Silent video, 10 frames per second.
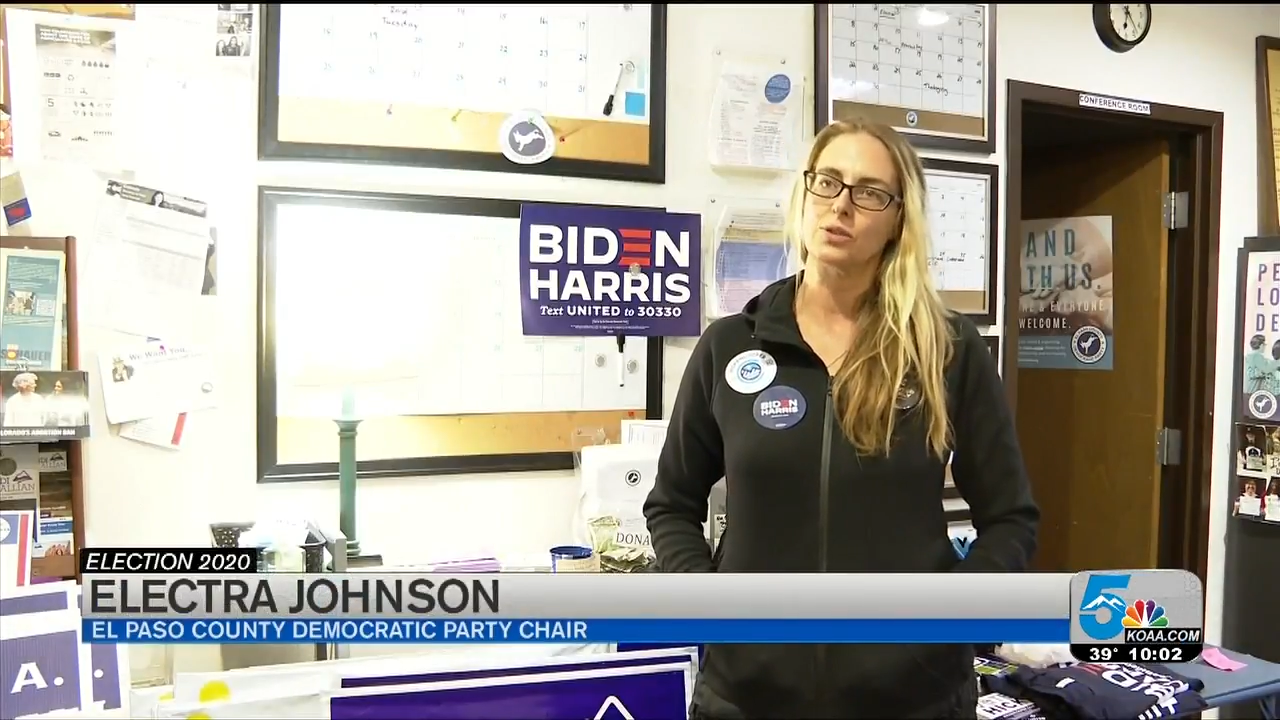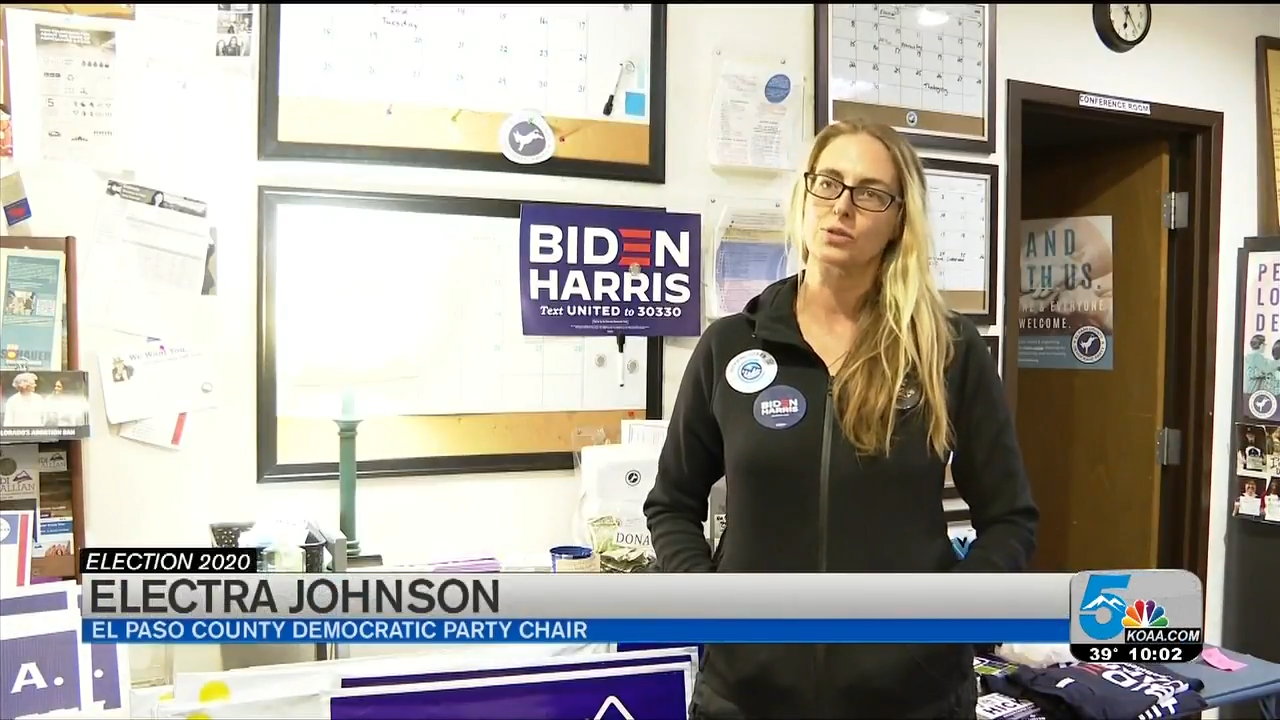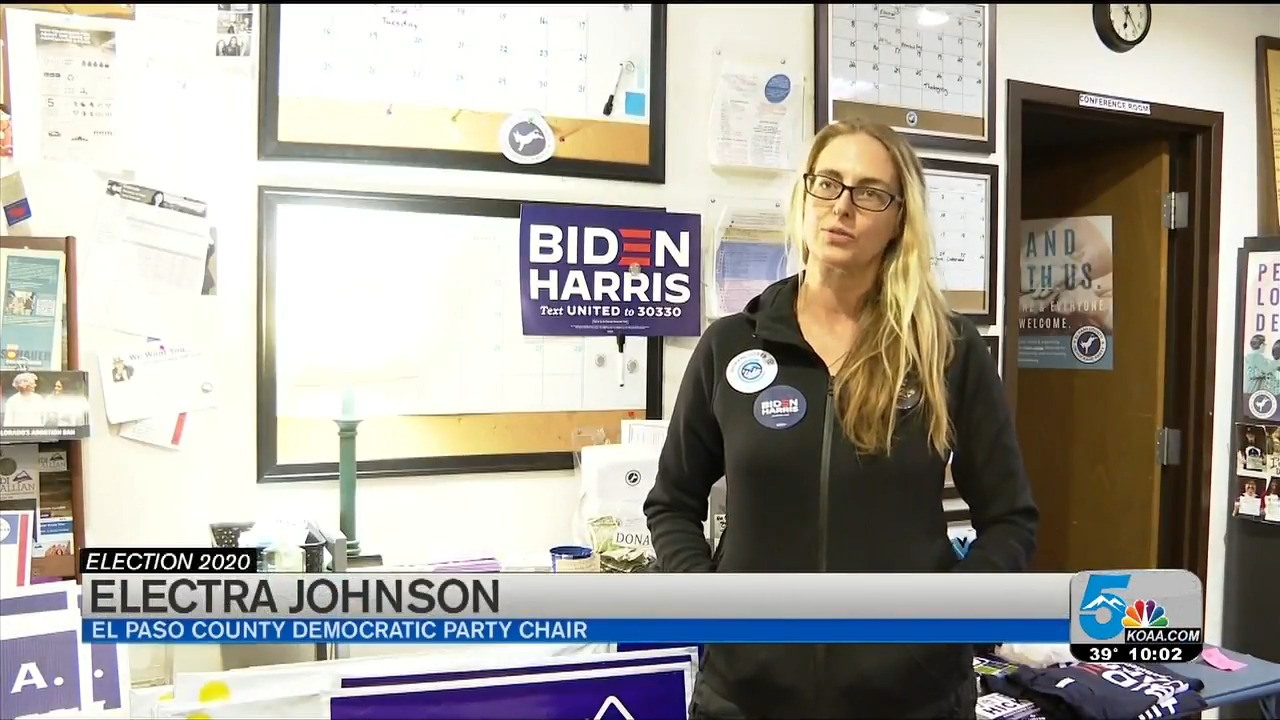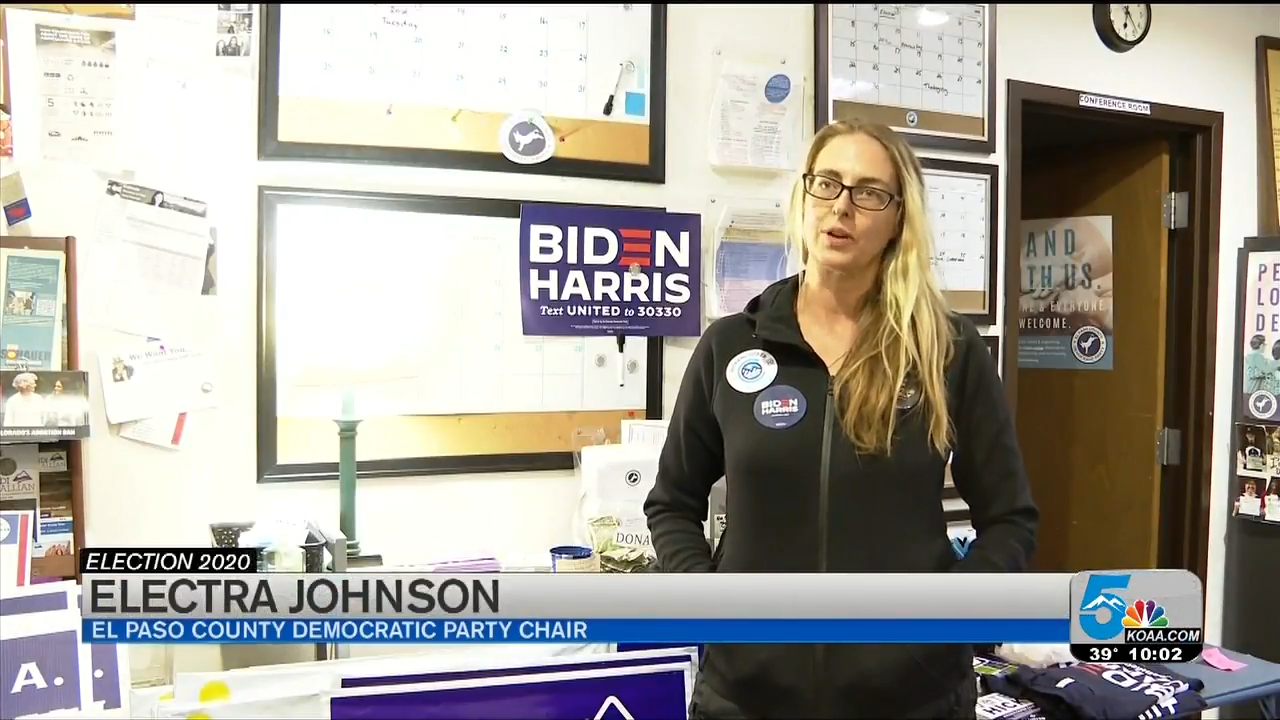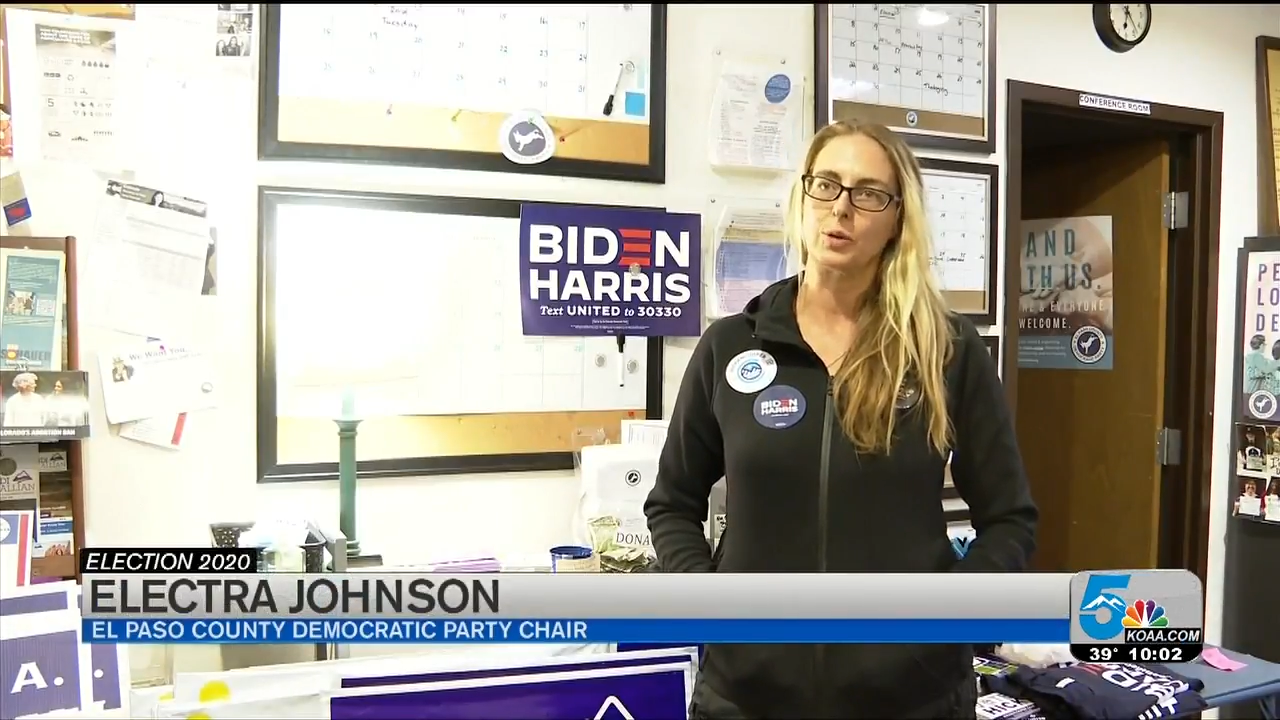
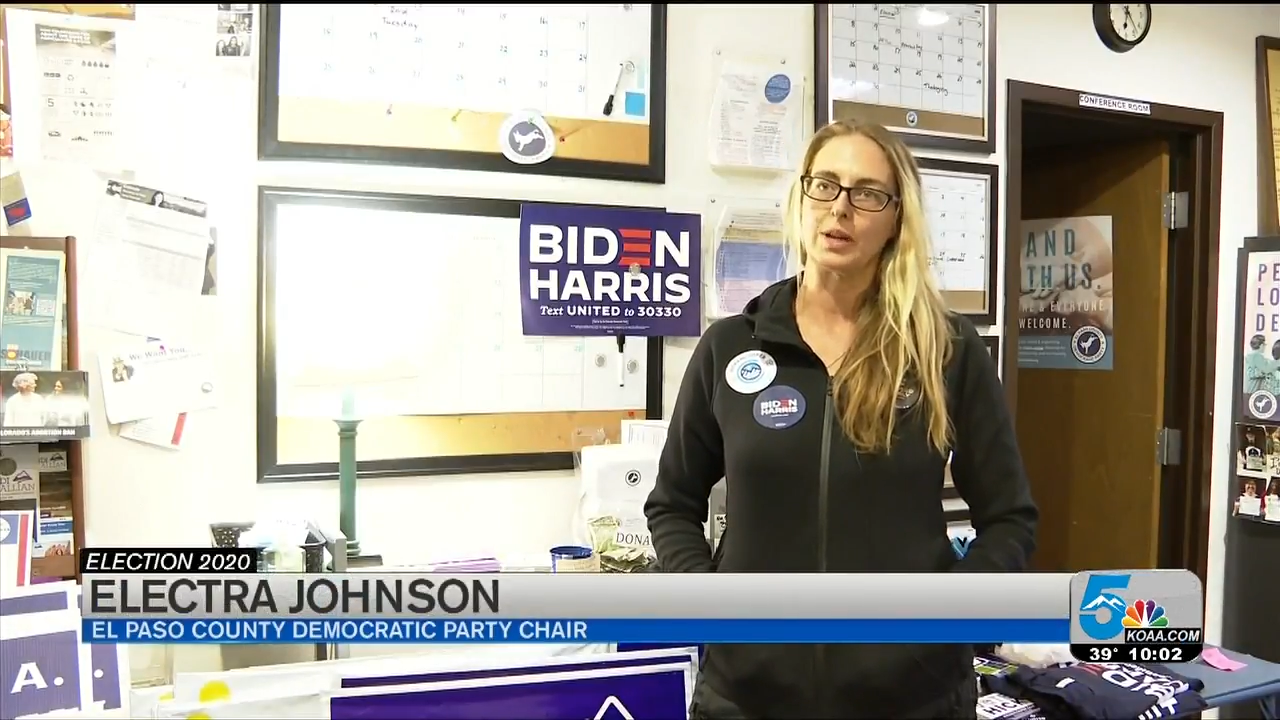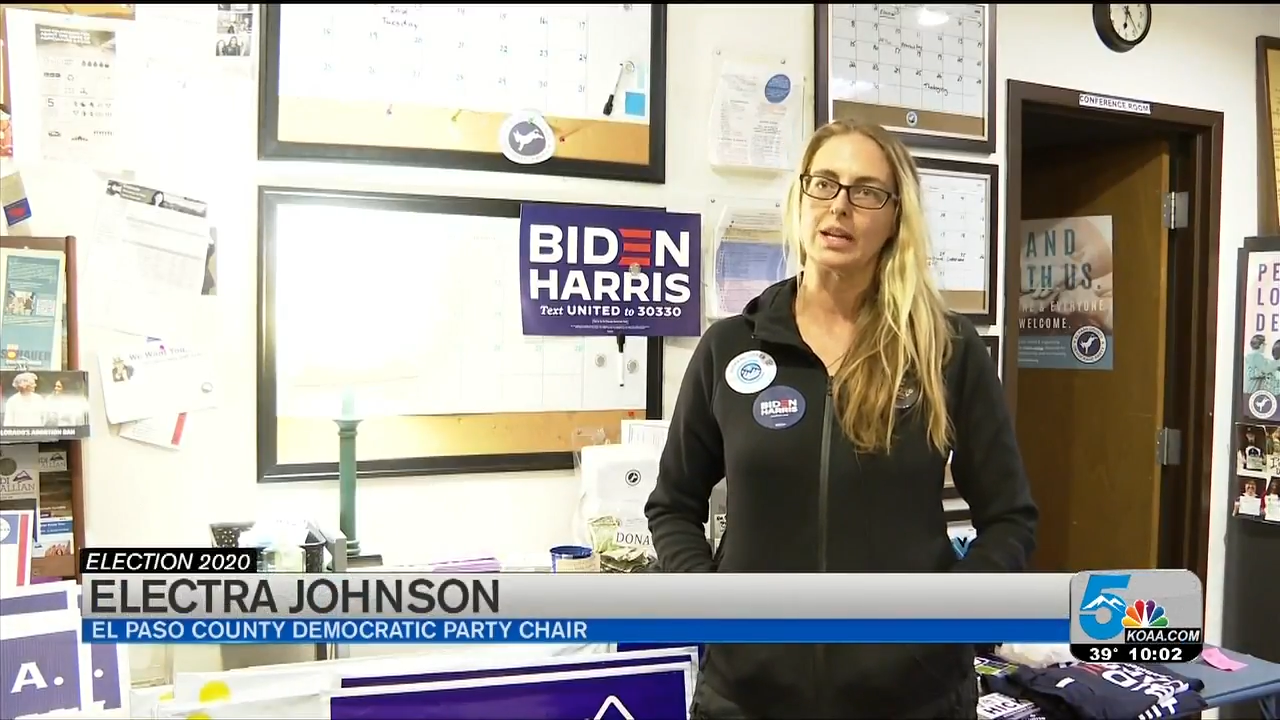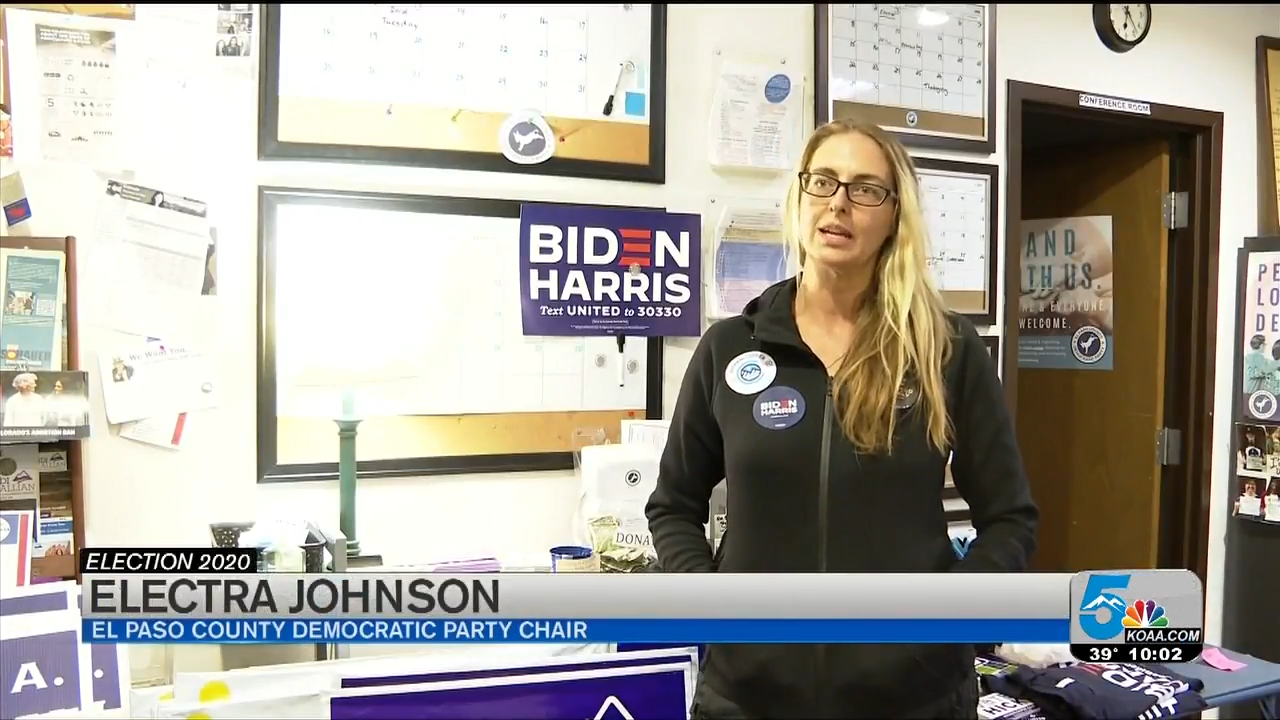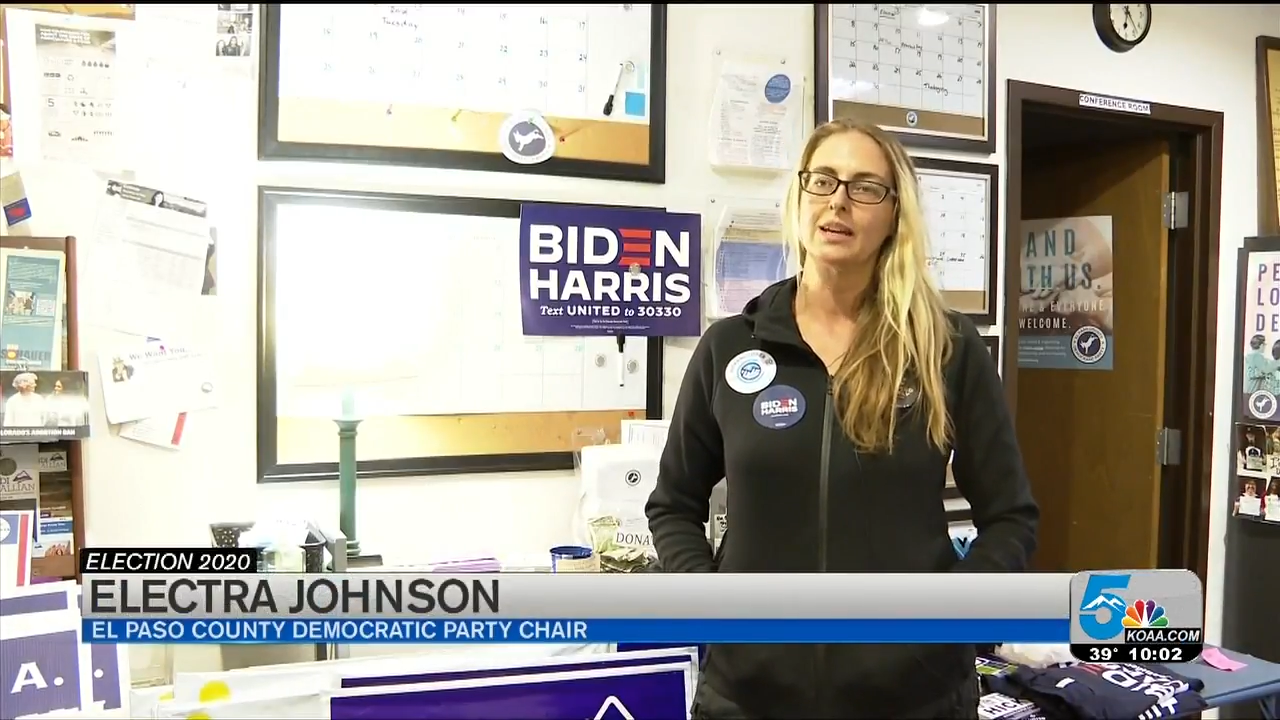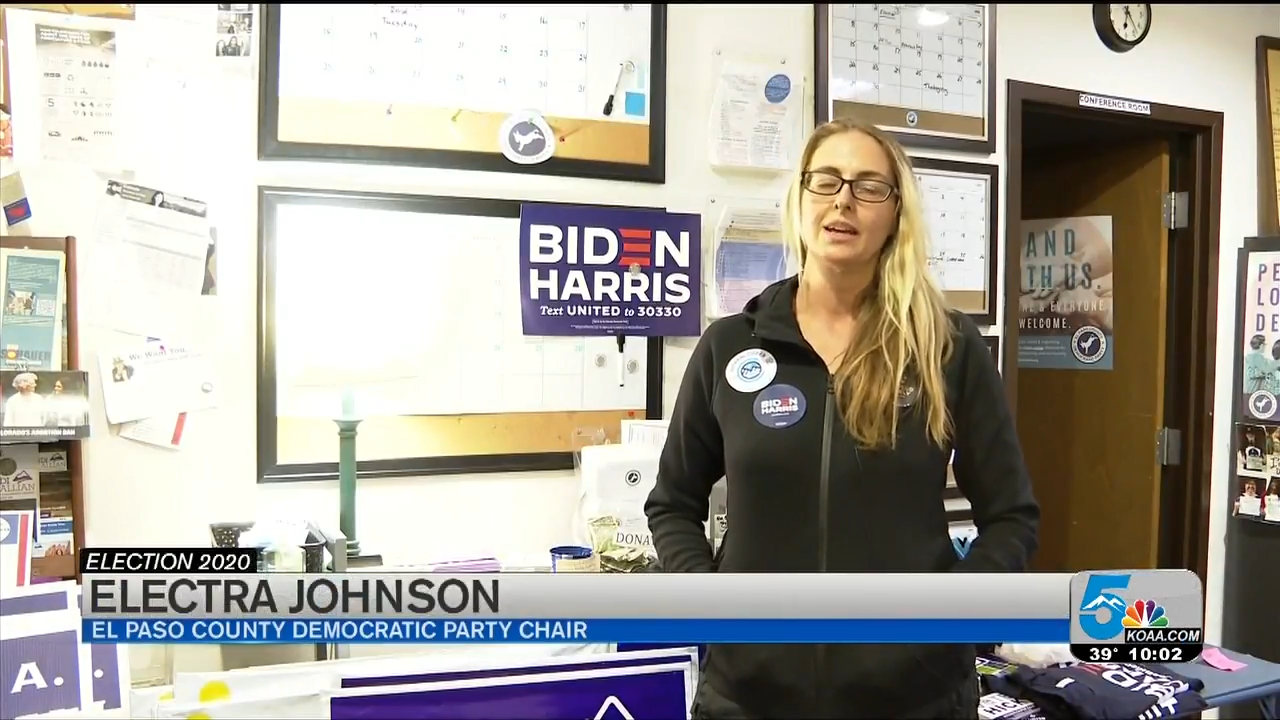who's
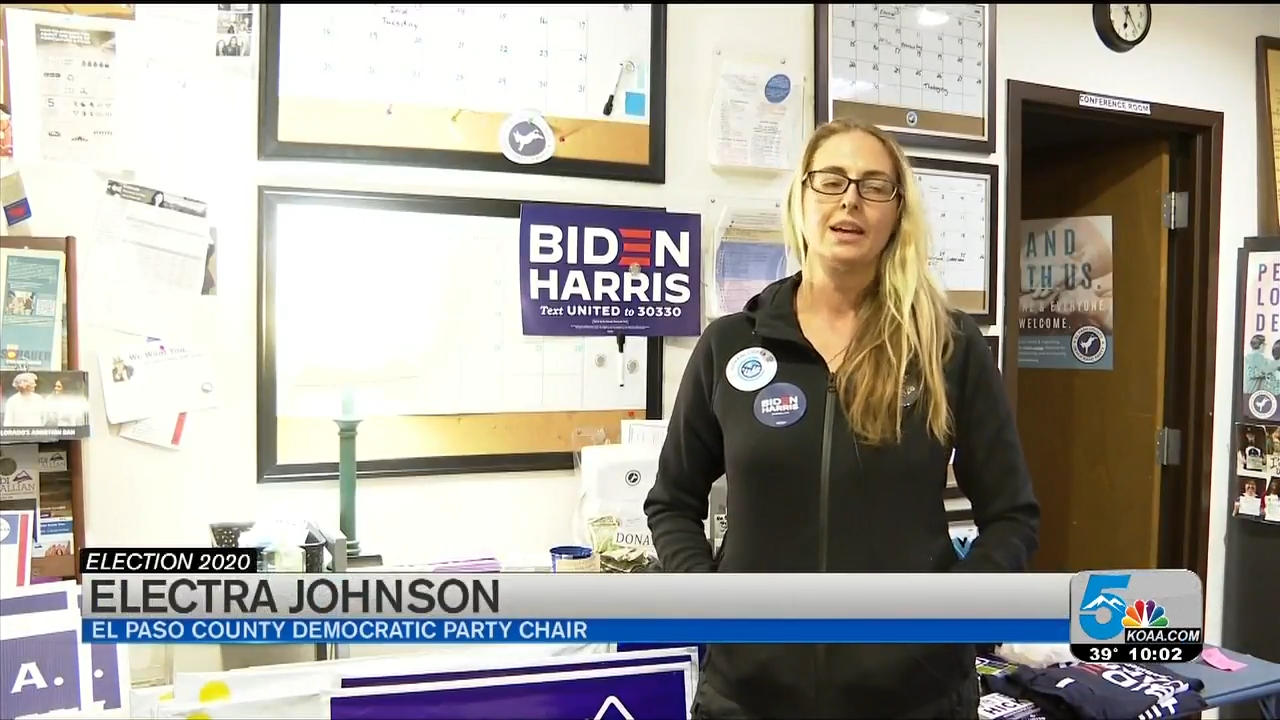voted.